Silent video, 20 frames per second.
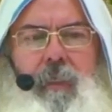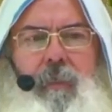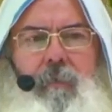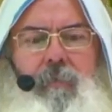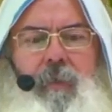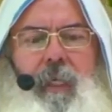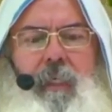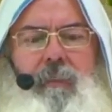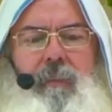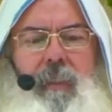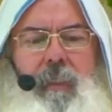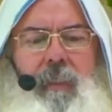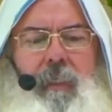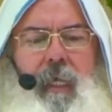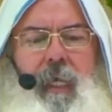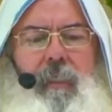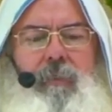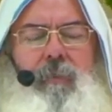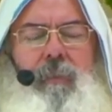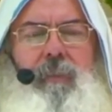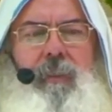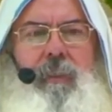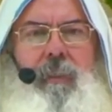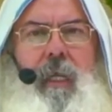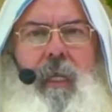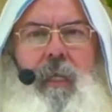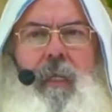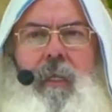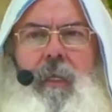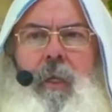You don't have to do
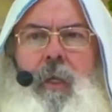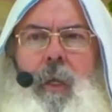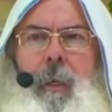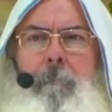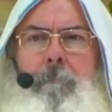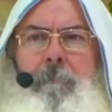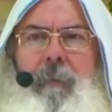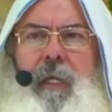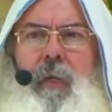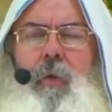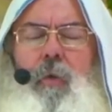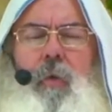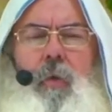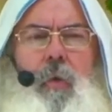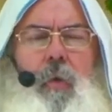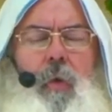that there, brother.